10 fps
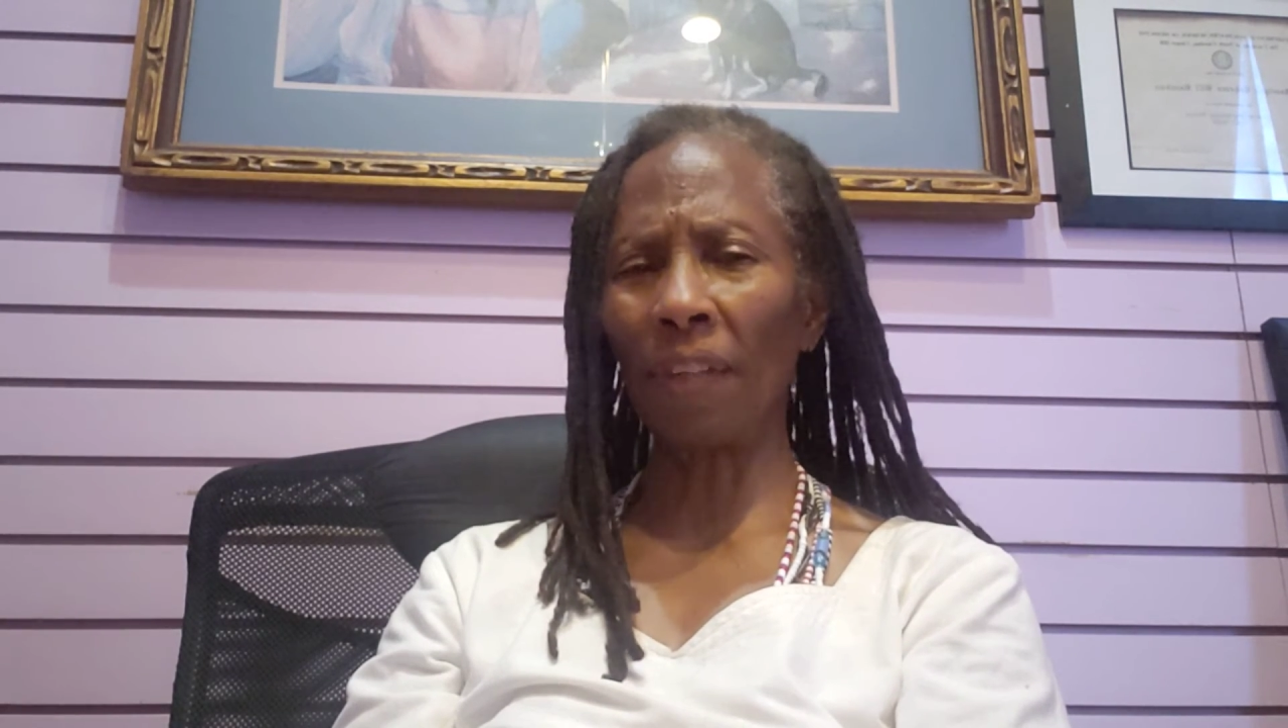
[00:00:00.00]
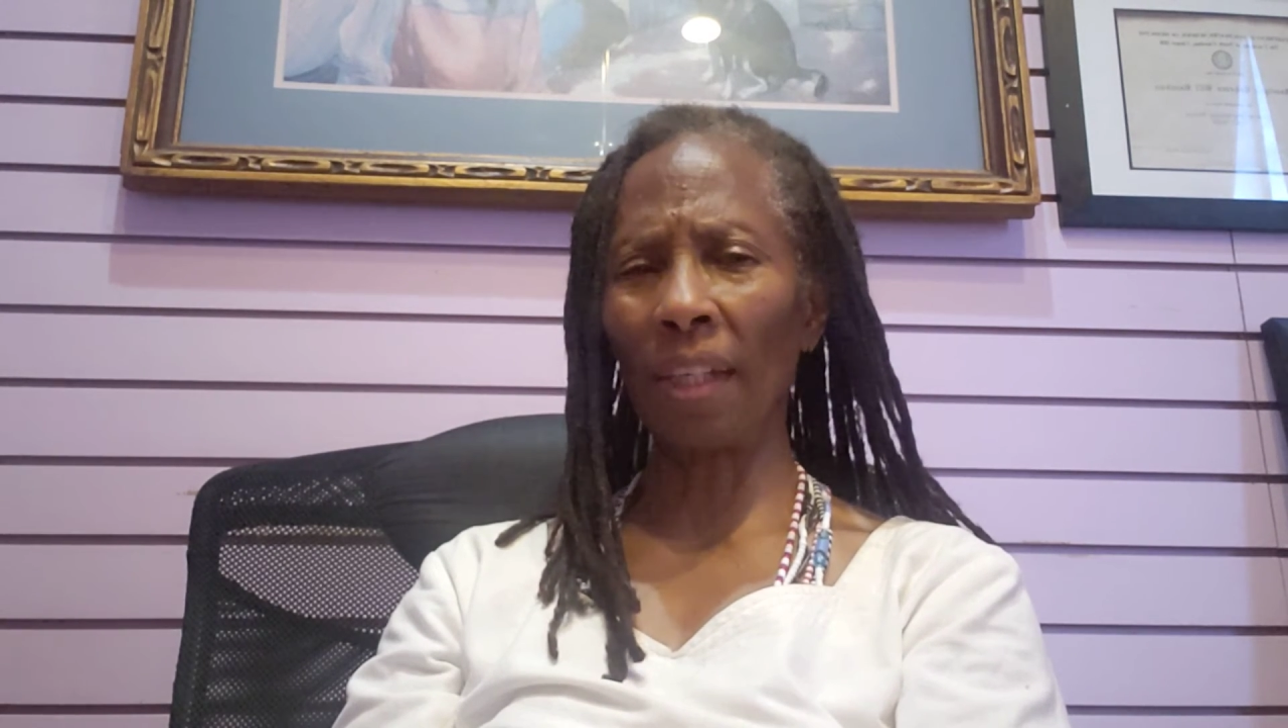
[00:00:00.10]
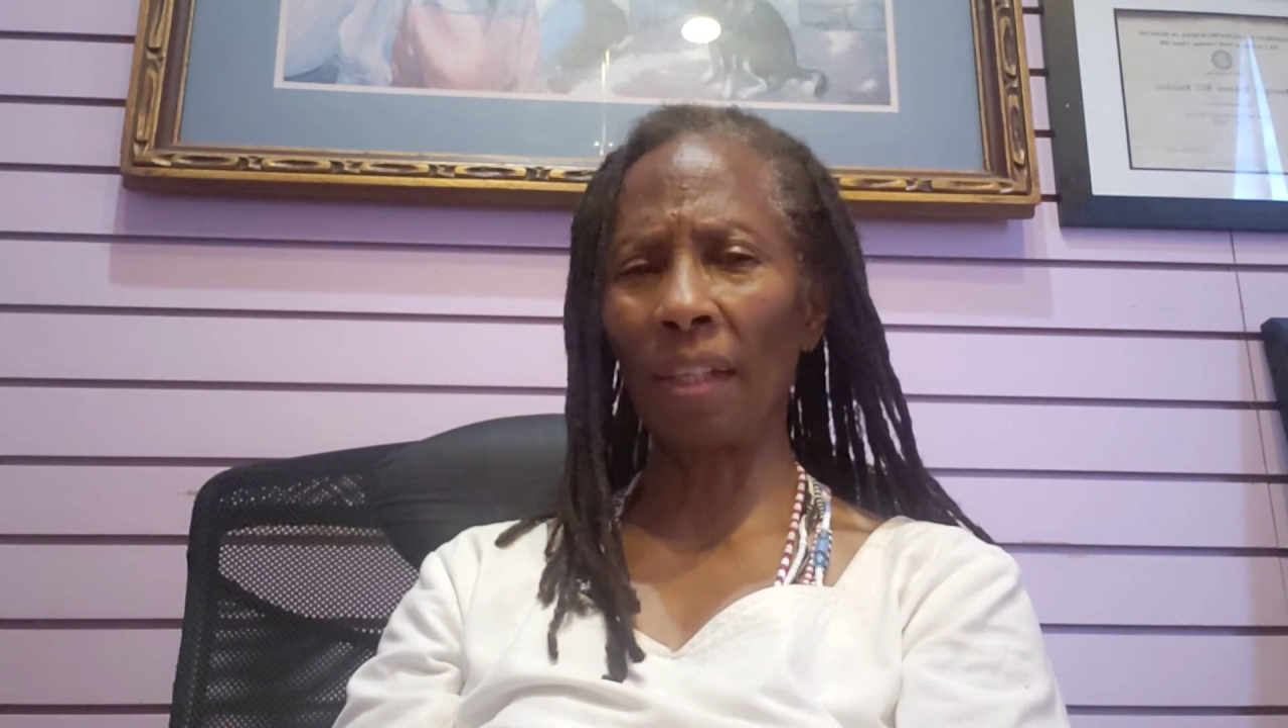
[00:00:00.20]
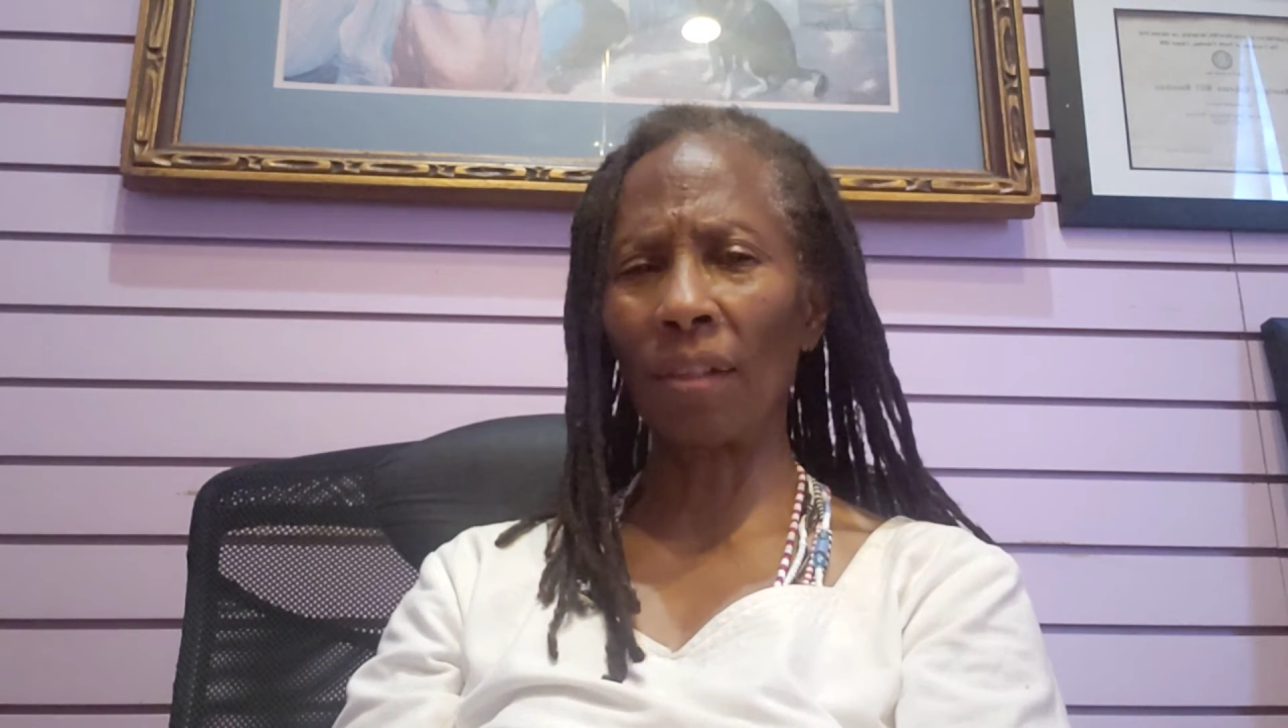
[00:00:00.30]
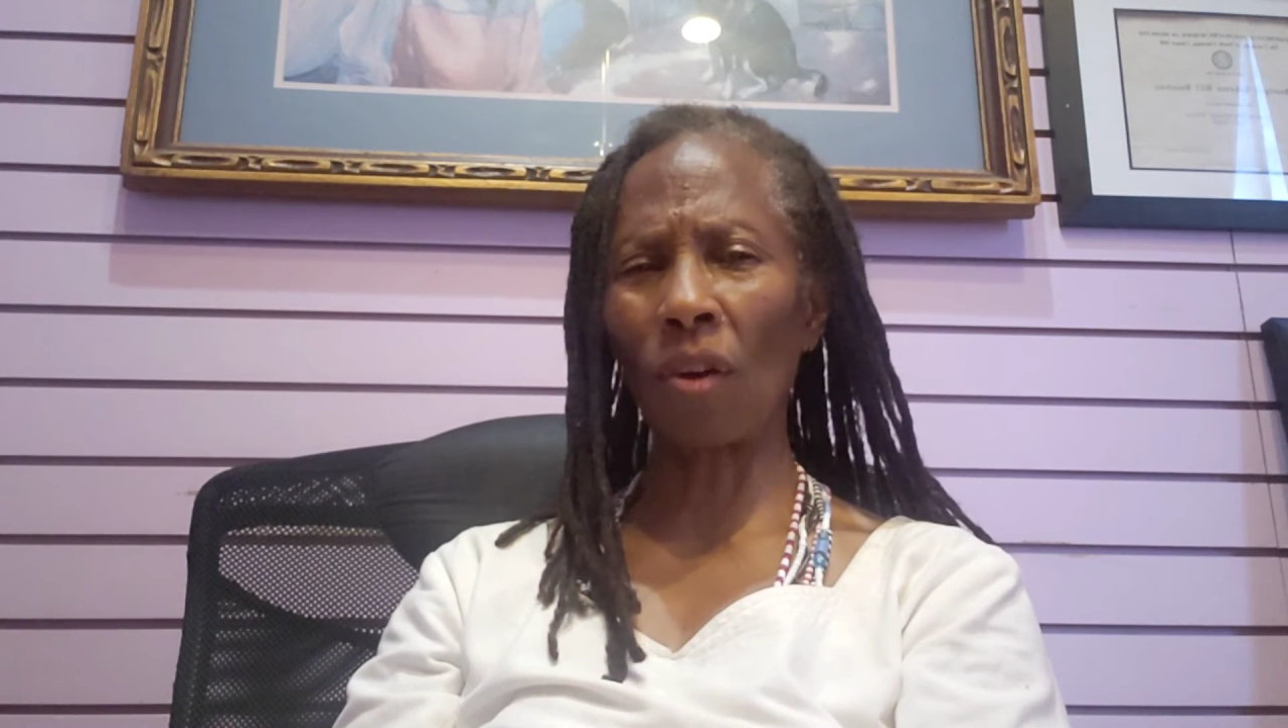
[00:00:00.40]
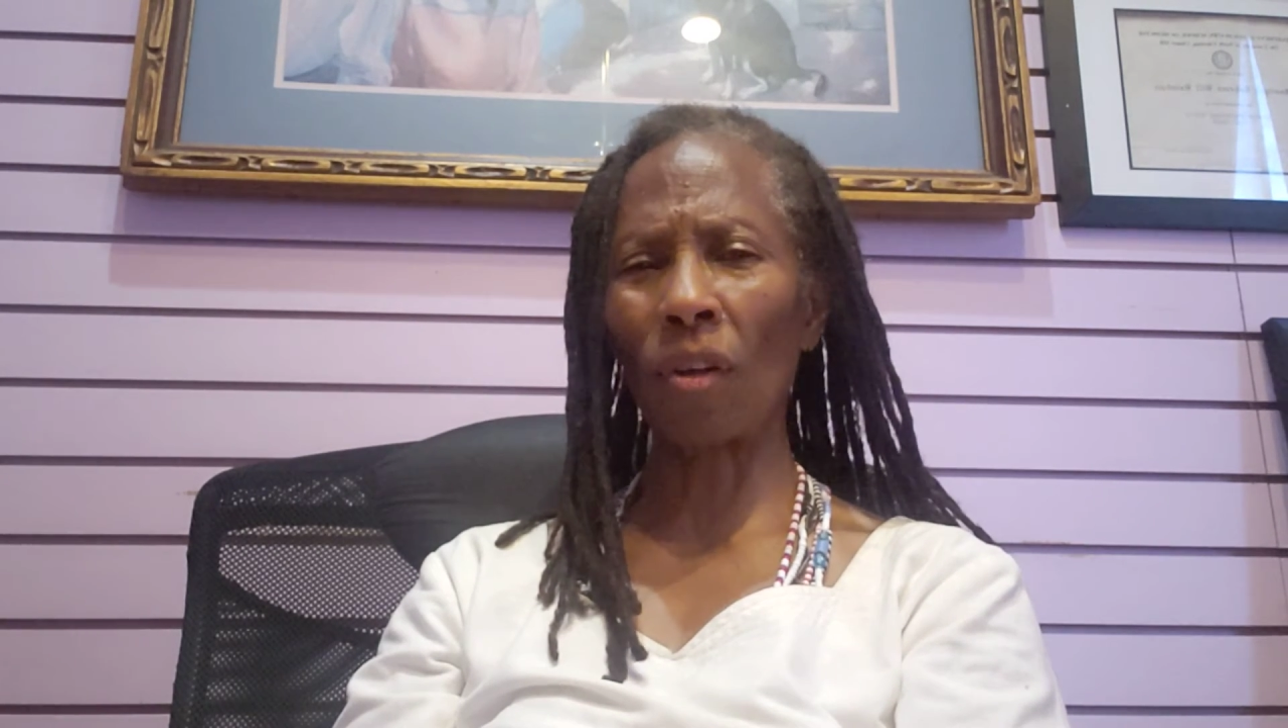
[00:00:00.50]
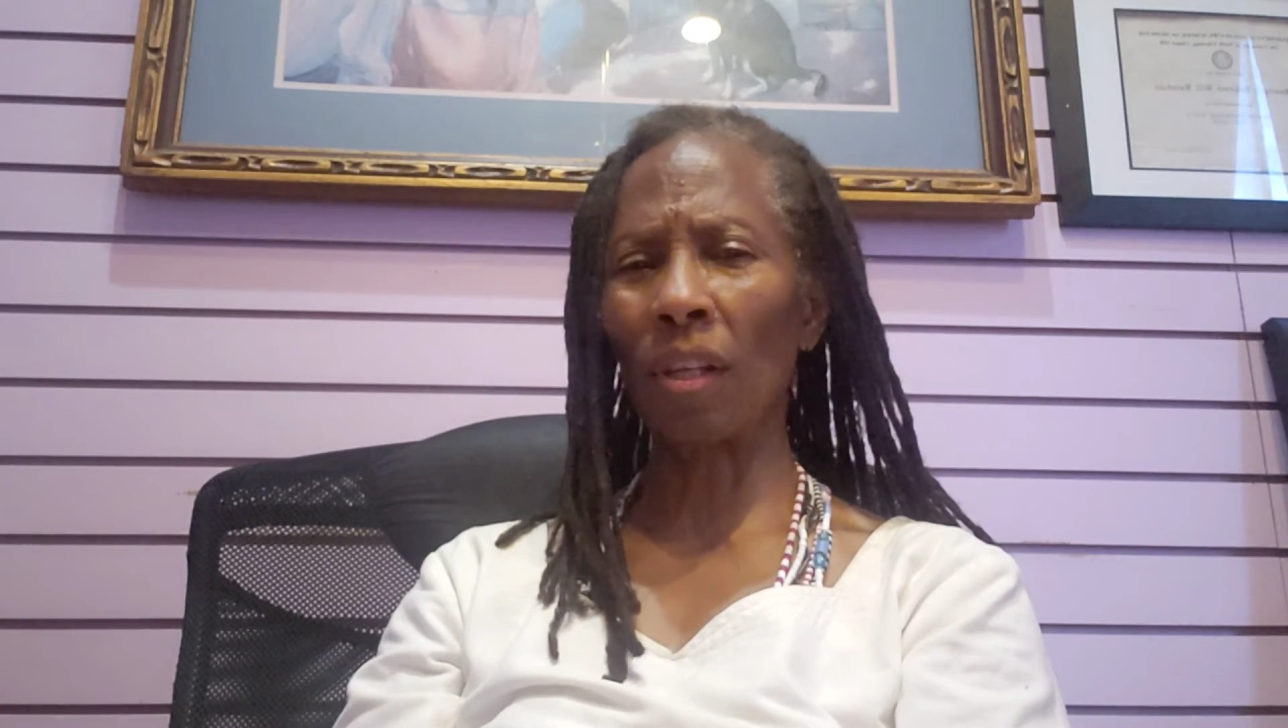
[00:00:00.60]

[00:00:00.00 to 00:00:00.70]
in or